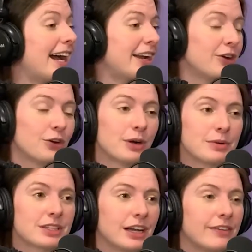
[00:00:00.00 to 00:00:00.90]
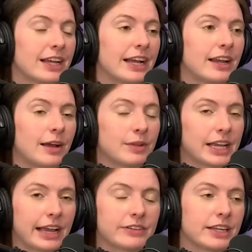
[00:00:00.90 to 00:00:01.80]
knew what was coming. I'm like,
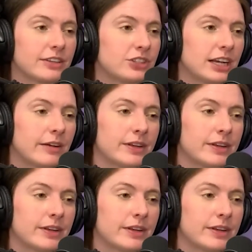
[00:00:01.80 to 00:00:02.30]
I have to get a job in a